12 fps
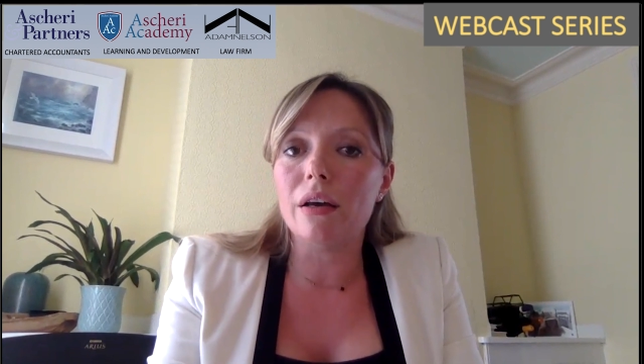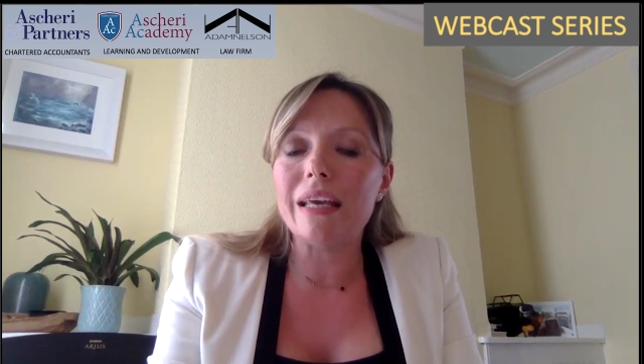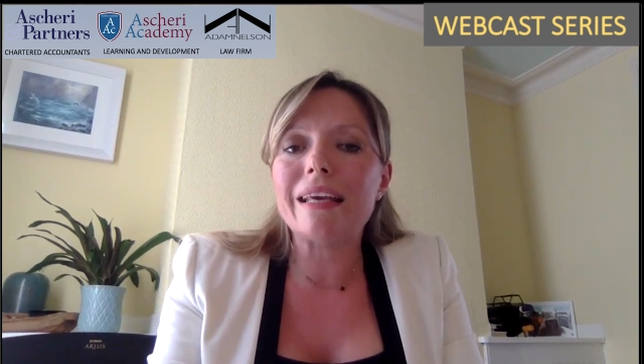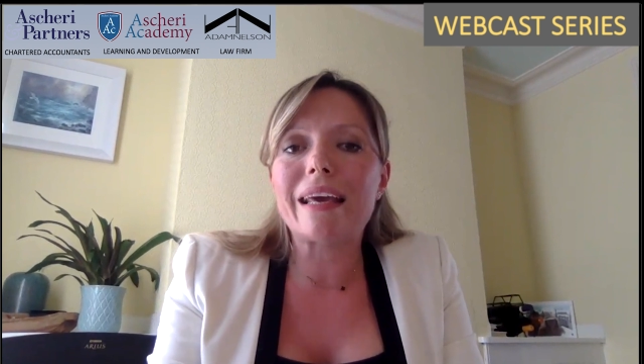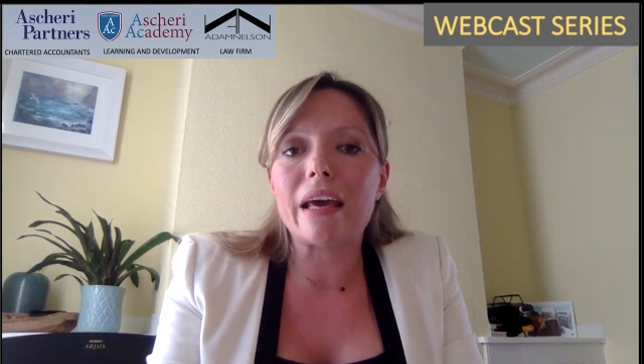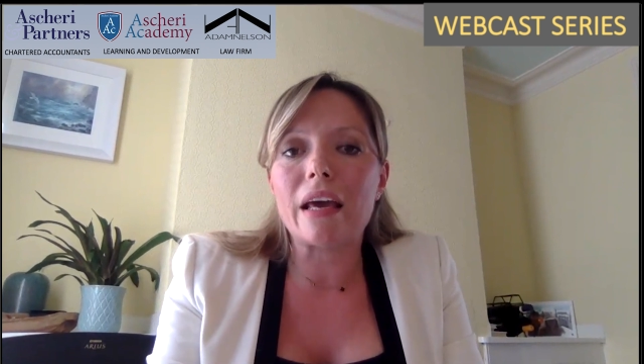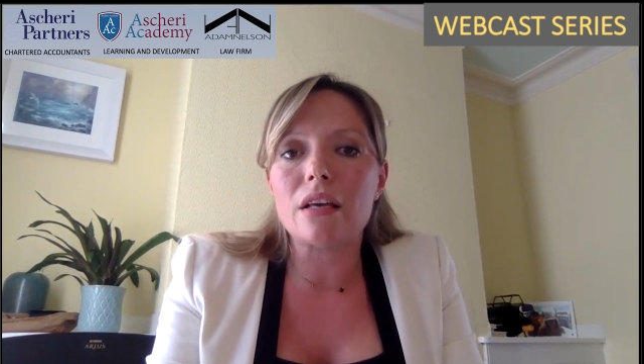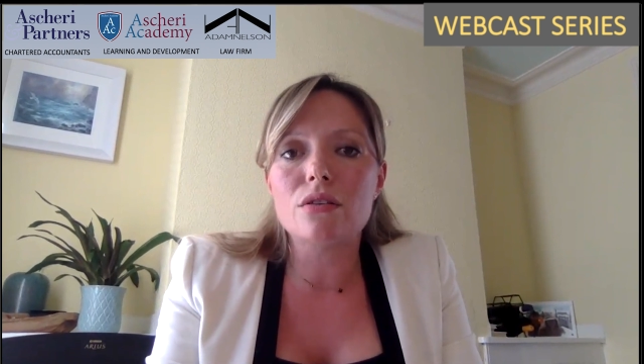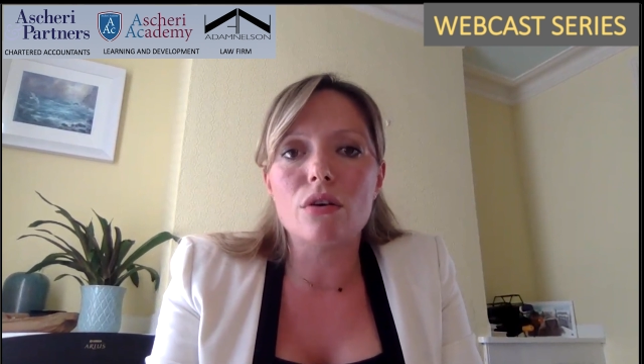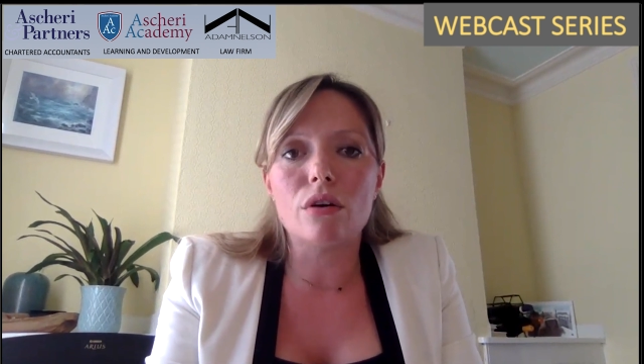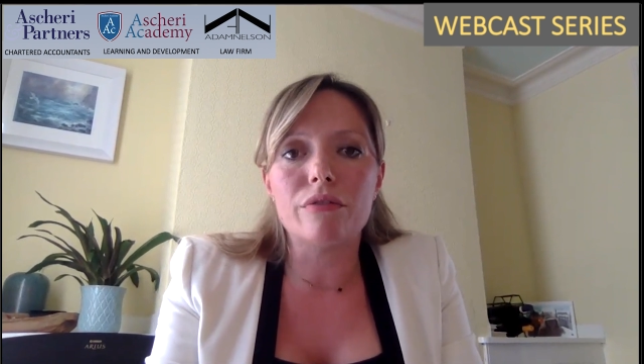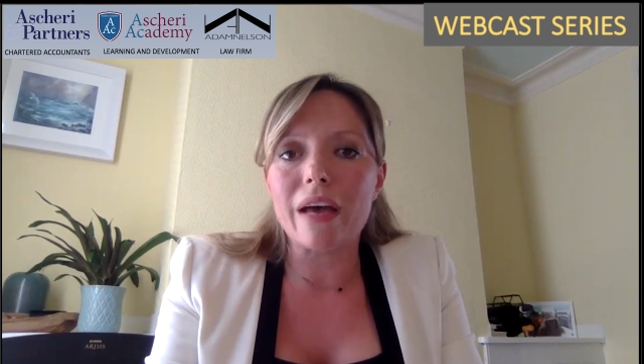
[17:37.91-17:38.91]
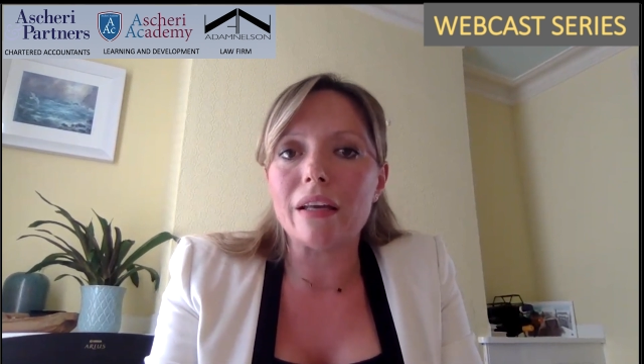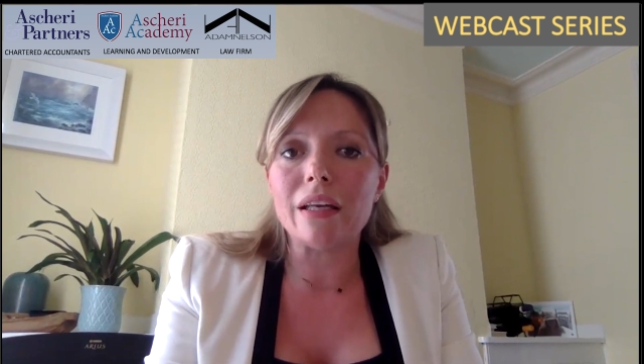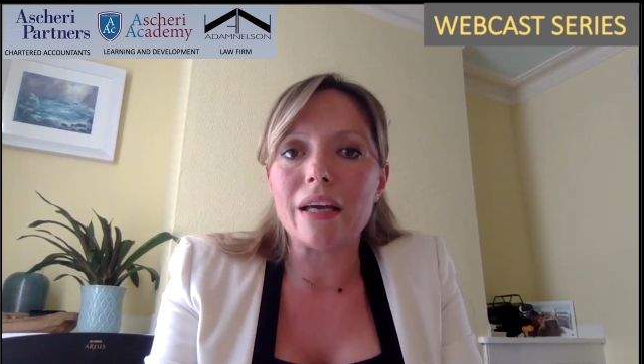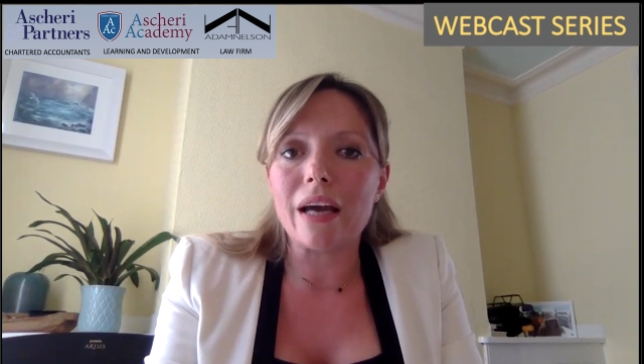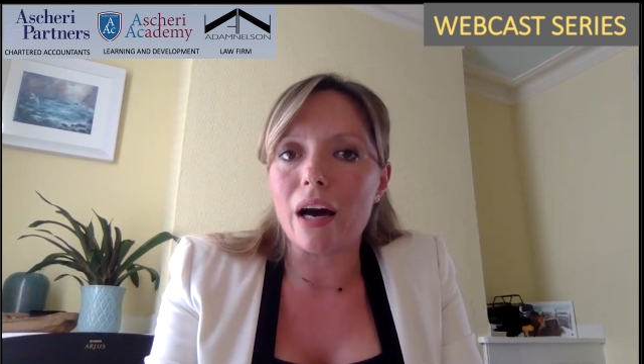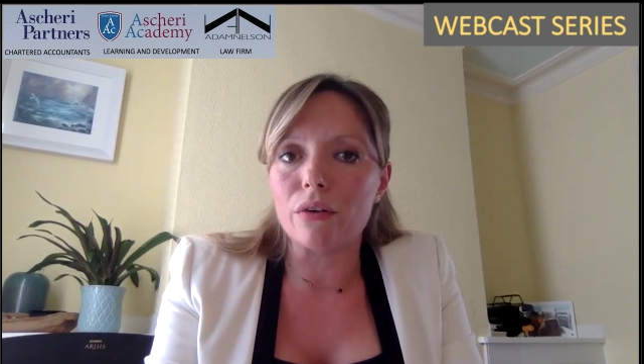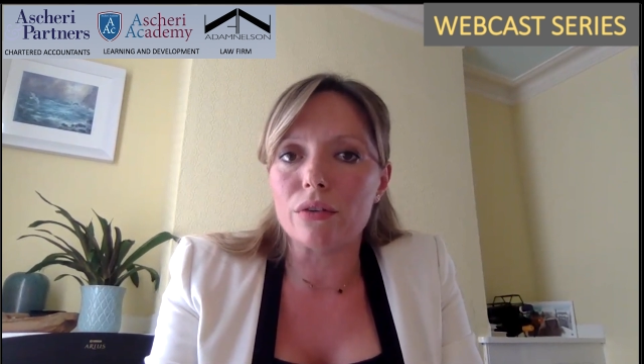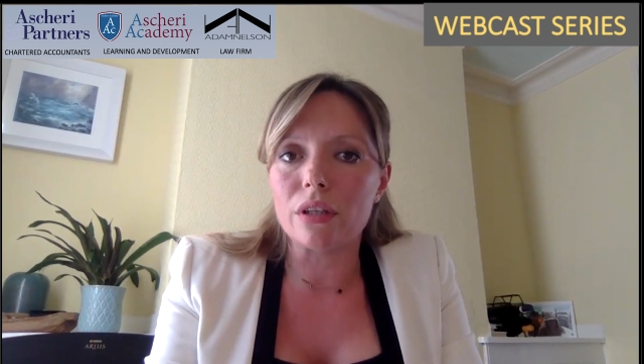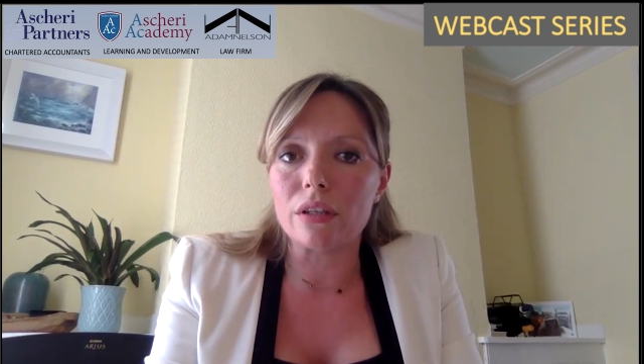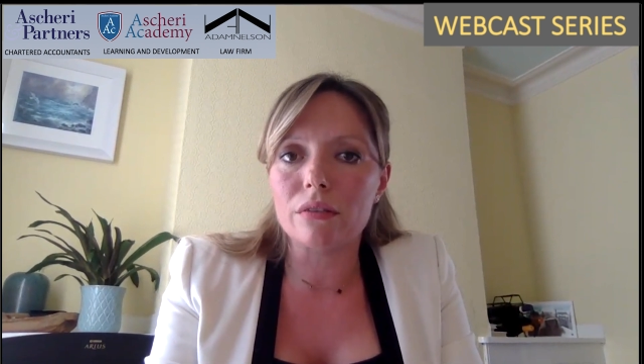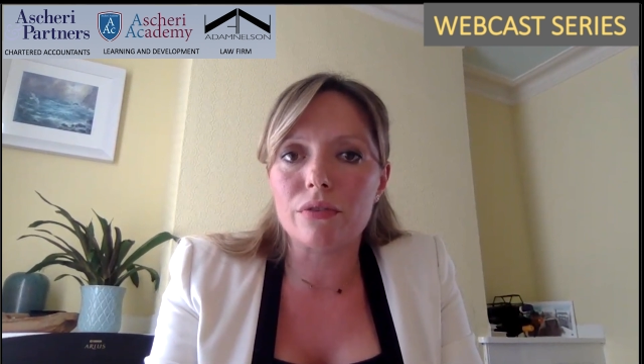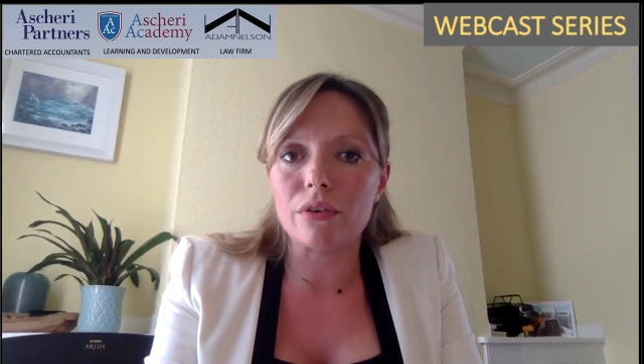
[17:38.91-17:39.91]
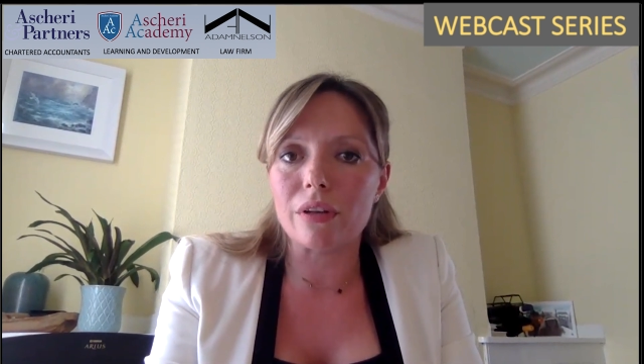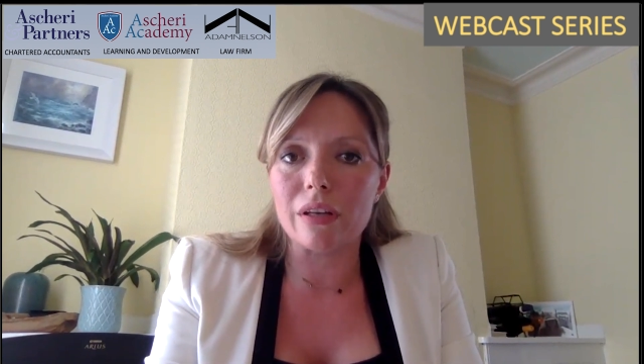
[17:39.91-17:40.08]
in case of any audit